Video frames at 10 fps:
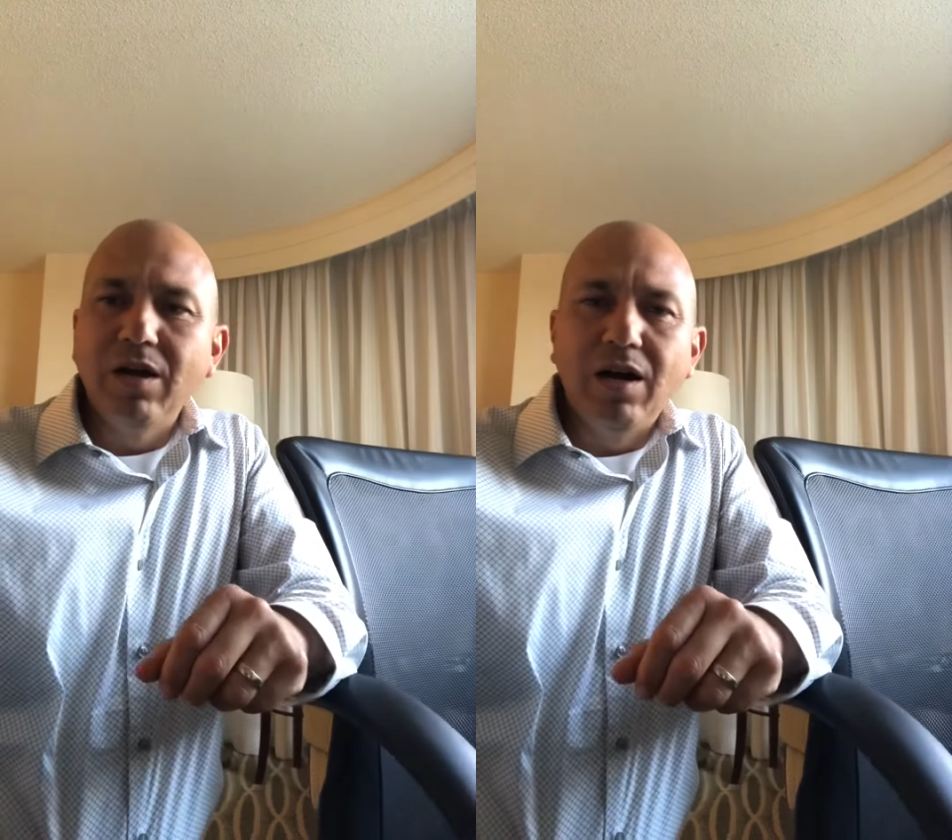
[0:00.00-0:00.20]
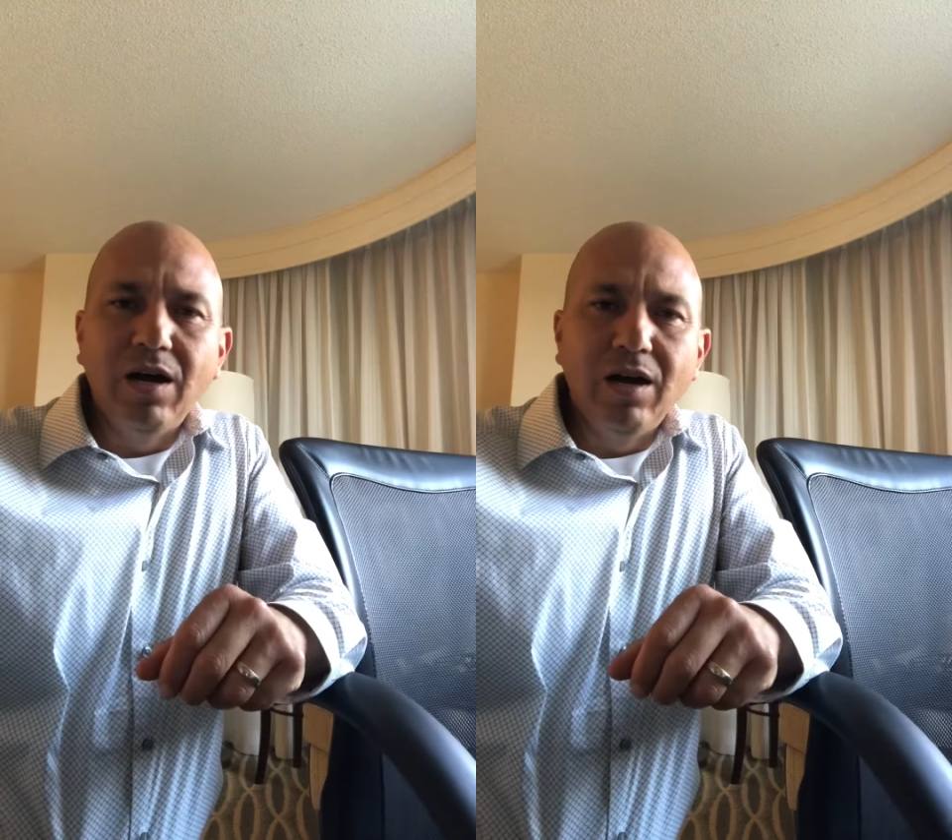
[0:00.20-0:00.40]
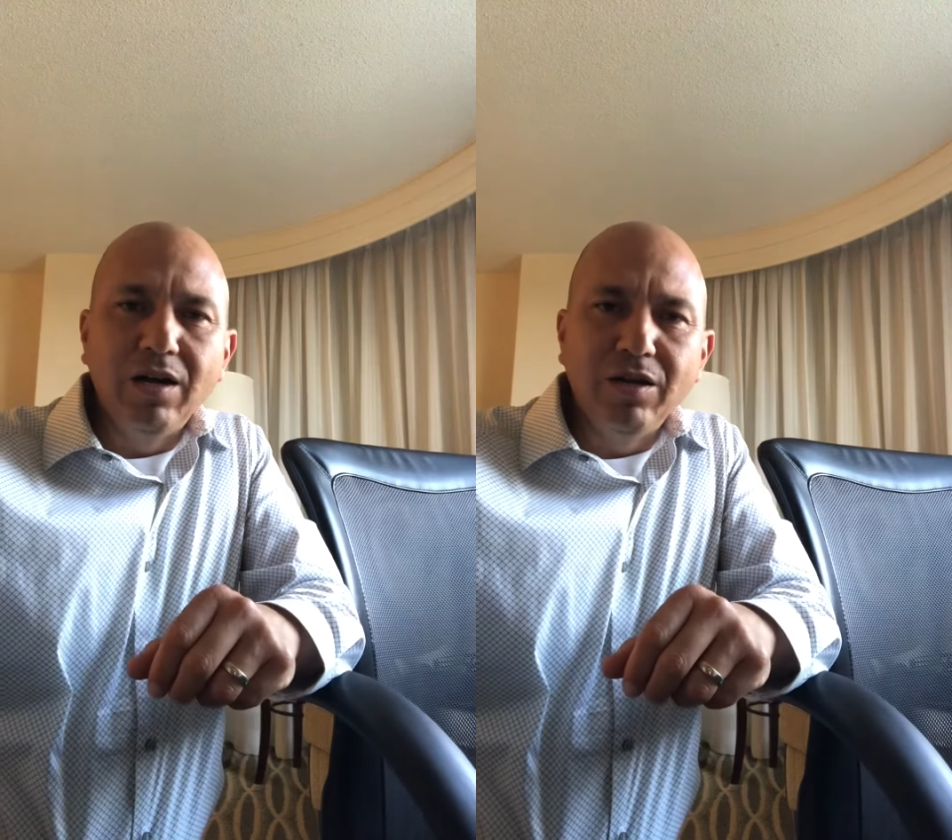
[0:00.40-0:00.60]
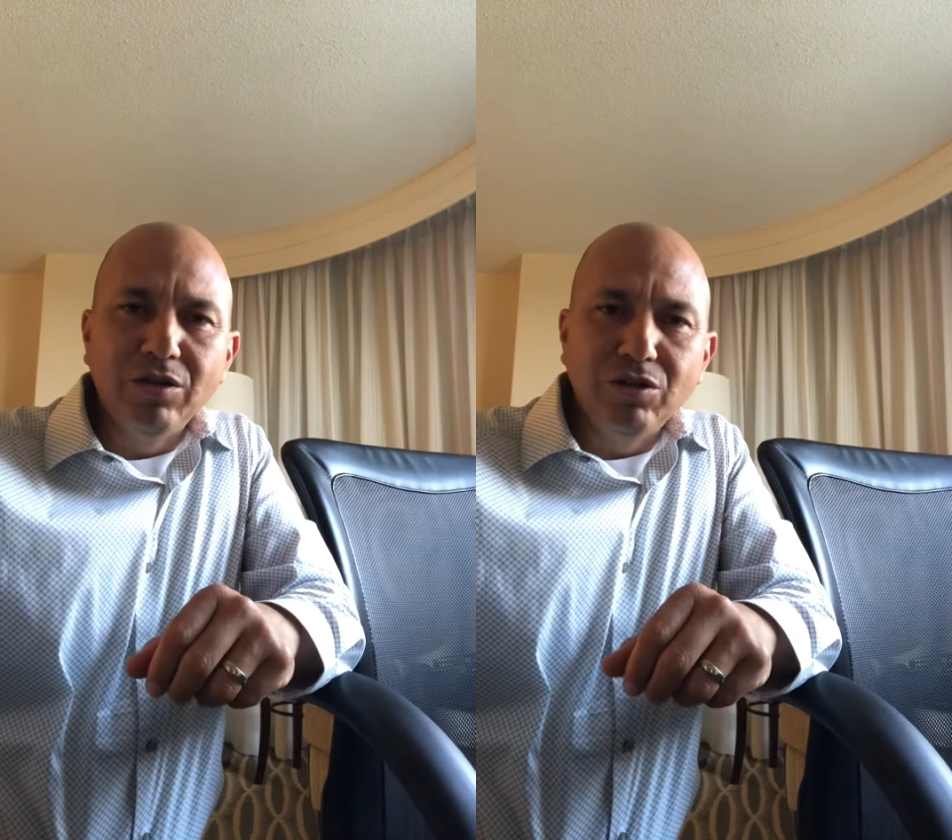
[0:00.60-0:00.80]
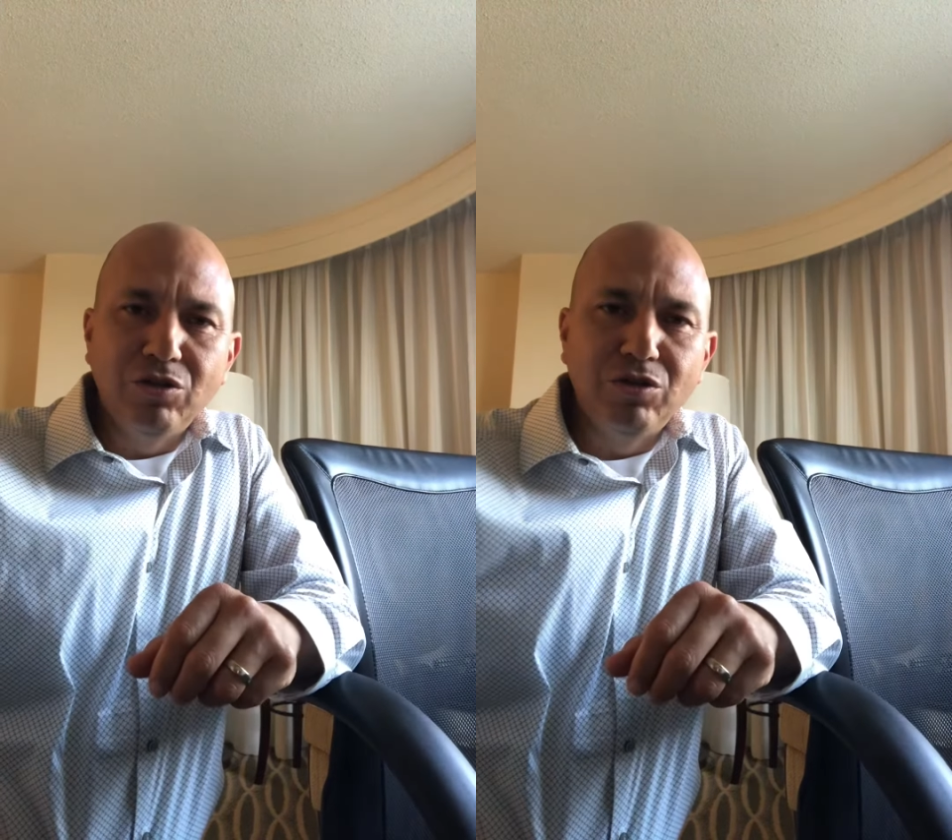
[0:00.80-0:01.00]

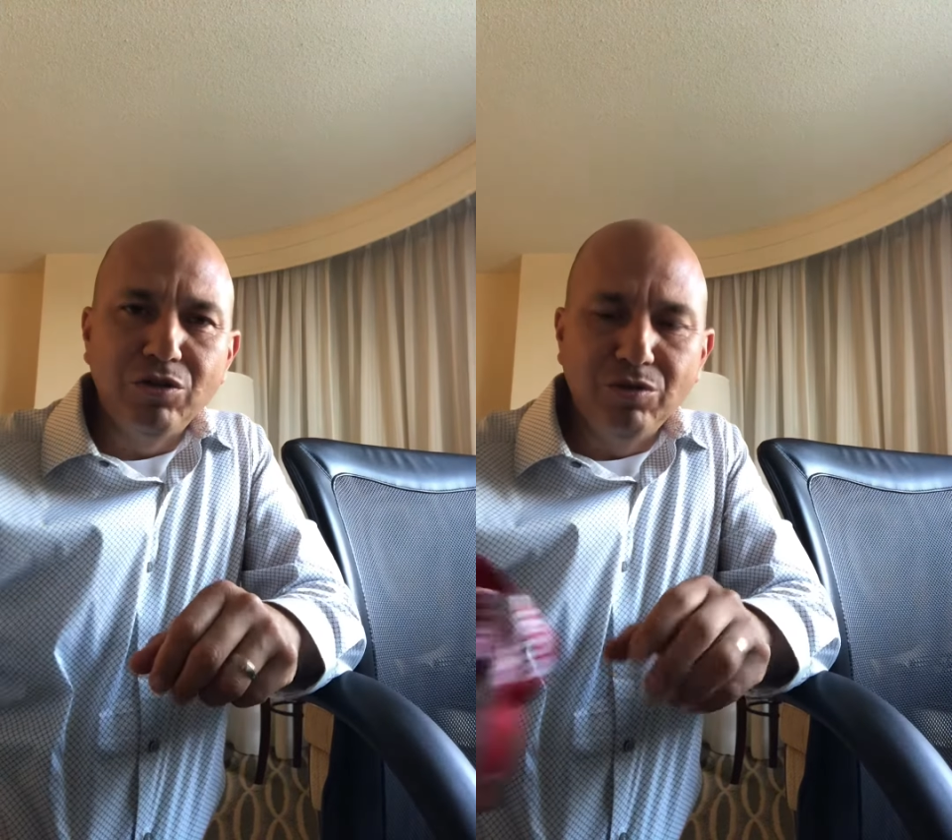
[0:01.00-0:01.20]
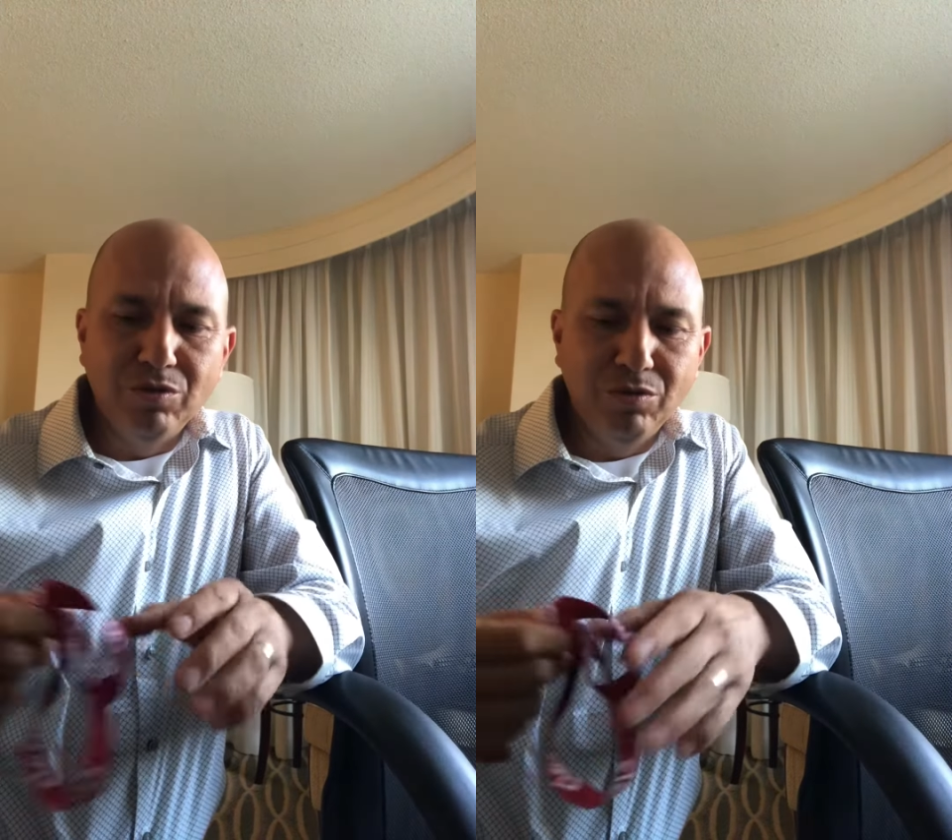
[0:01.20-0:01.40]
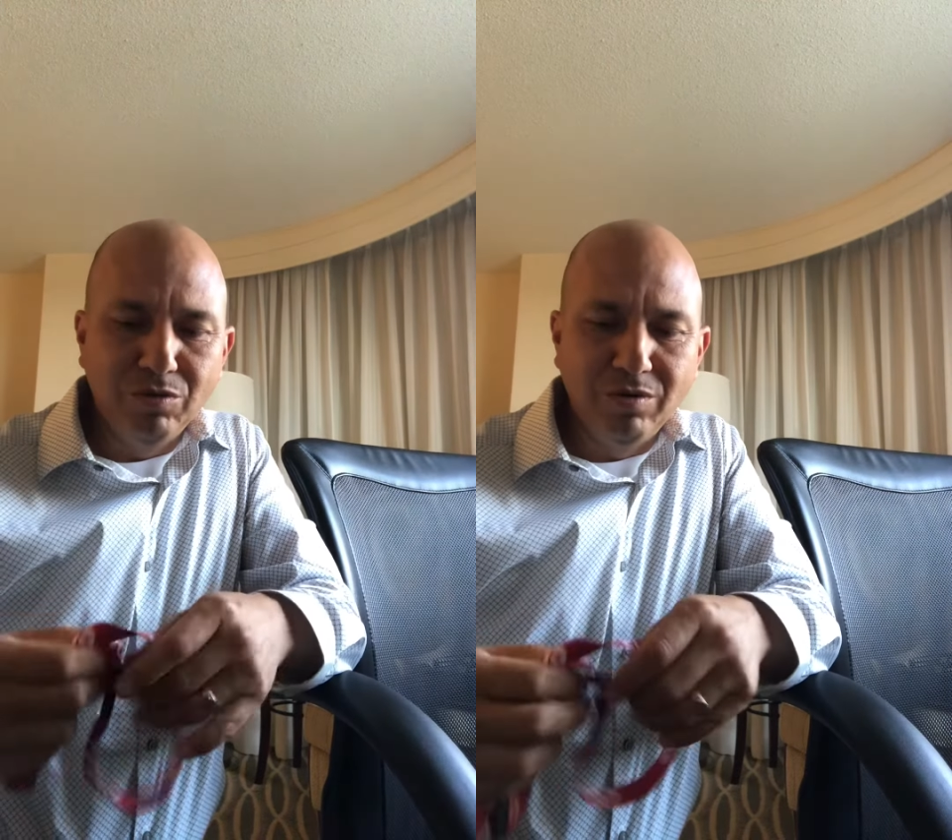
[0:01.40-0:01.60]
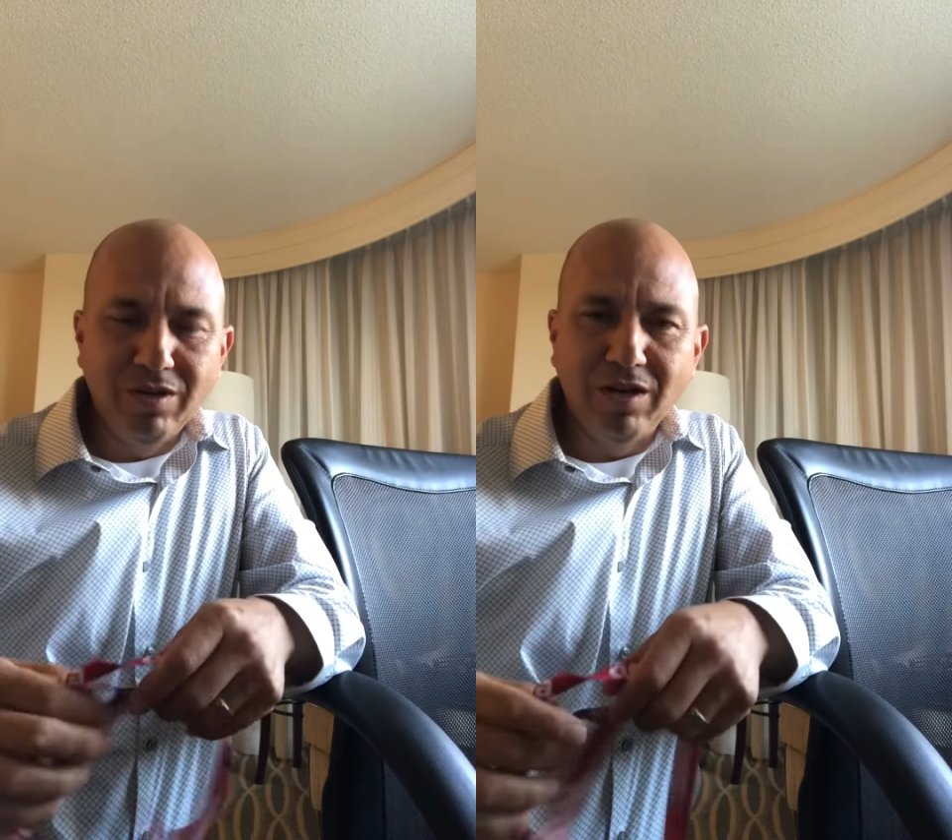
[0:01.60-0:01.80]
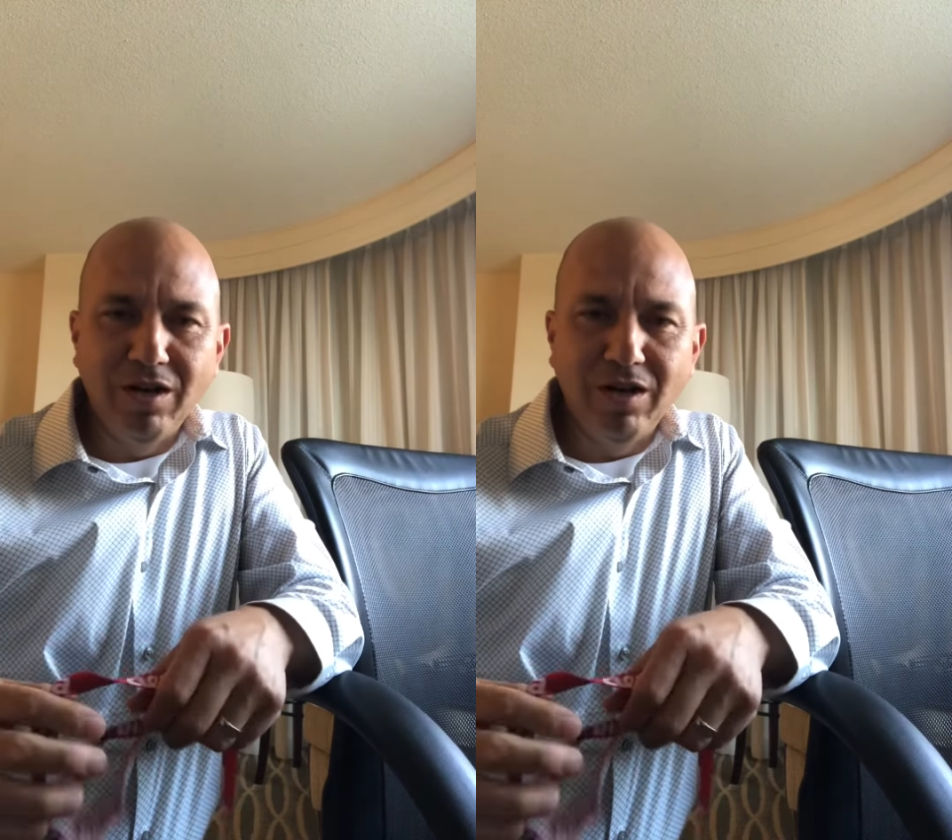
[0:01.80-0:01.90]
to